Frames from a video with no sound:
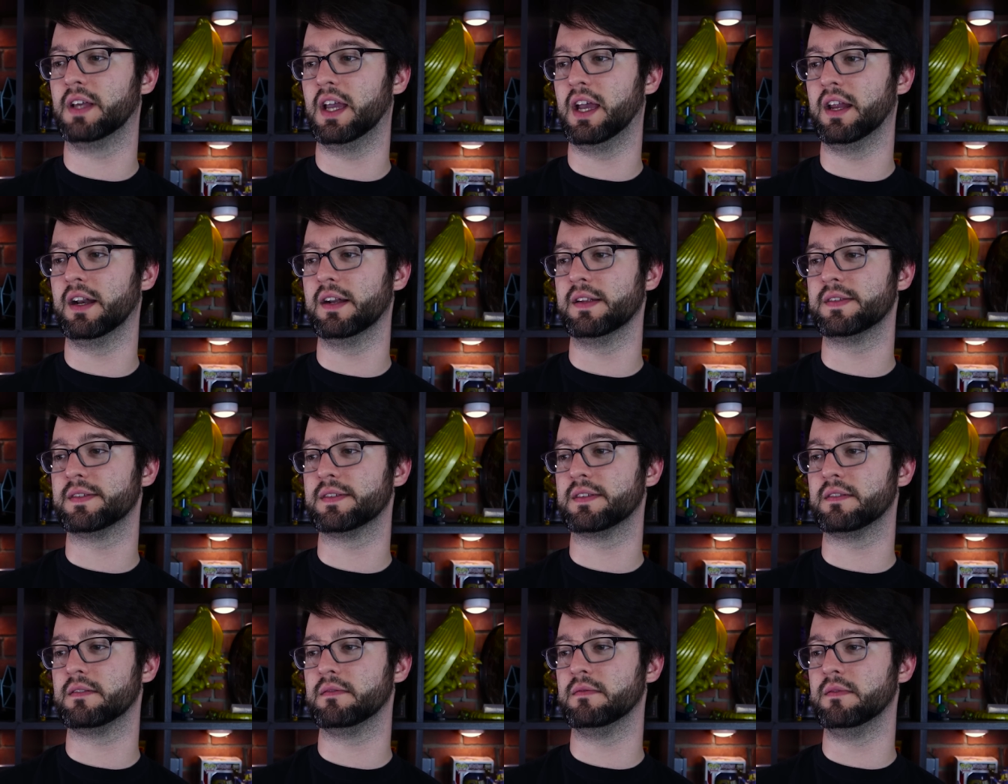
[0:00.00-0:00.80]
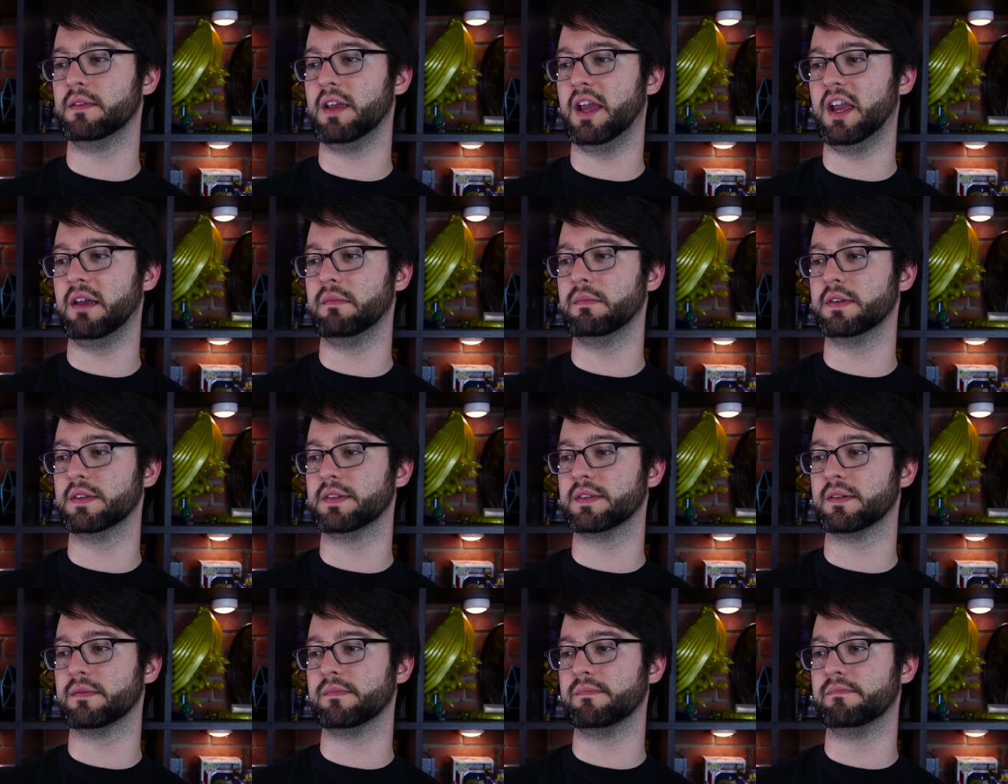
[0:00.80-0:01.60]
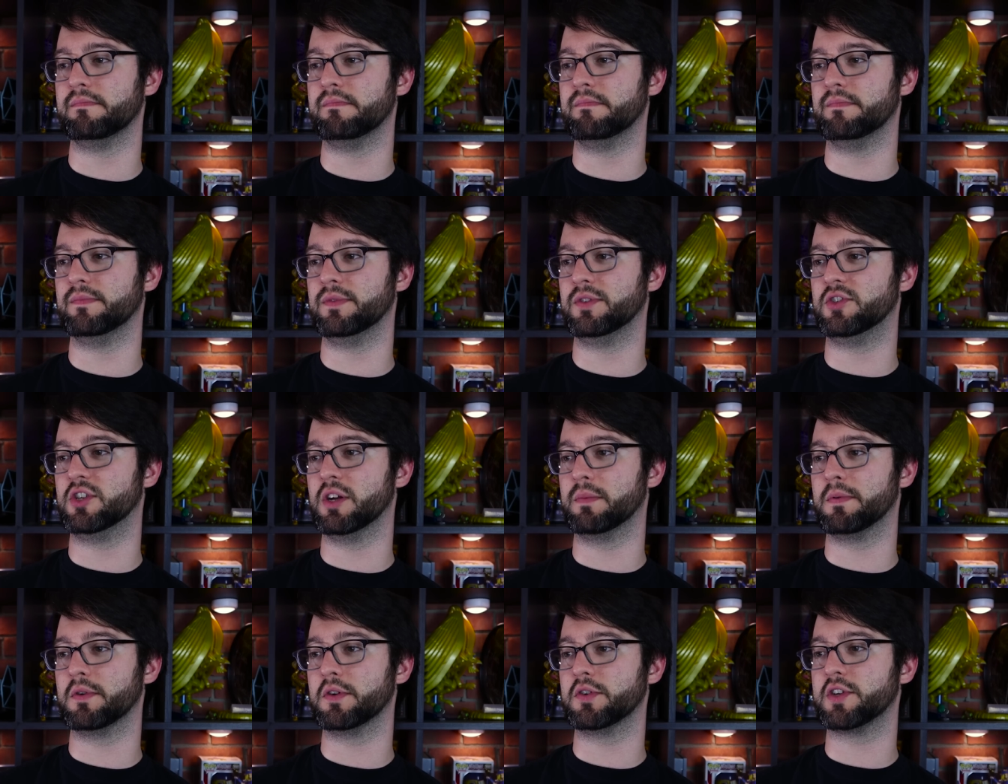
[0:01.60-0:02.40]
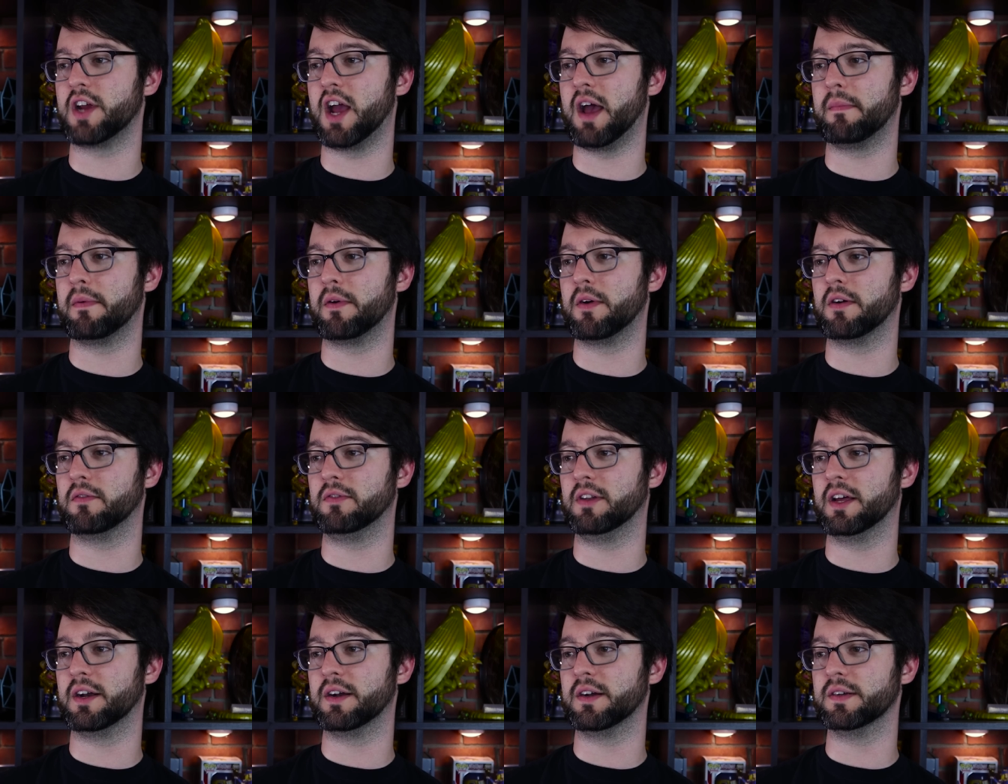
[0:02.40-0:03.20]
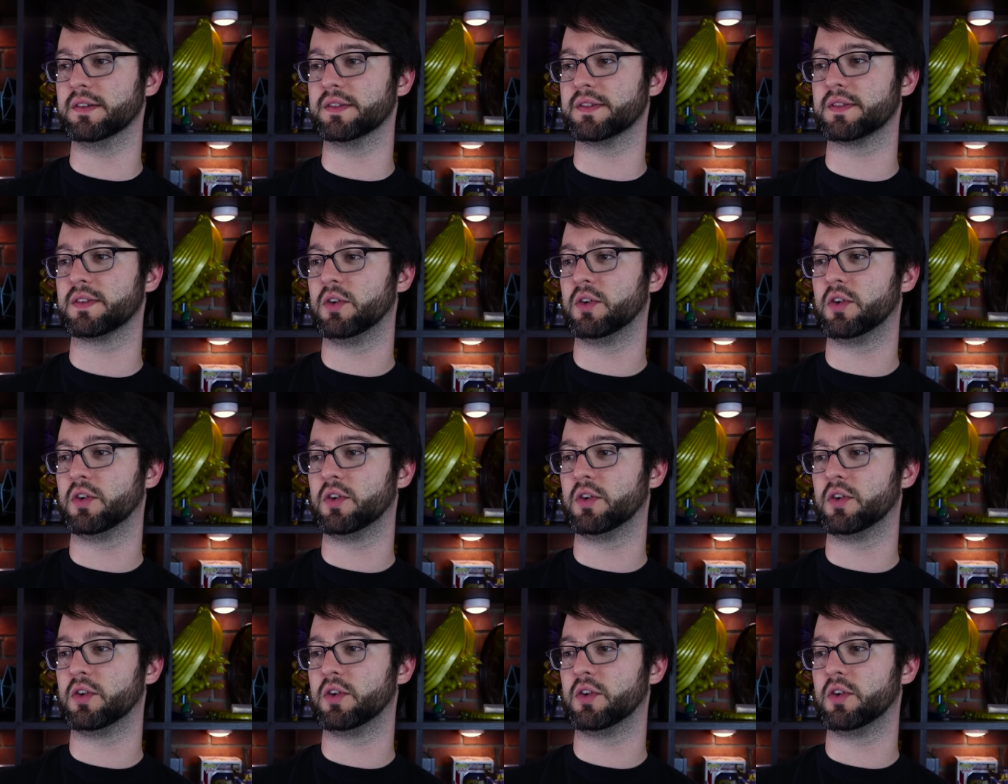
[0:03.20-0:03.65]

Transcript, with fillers: And its name is a jibber jabber of letters.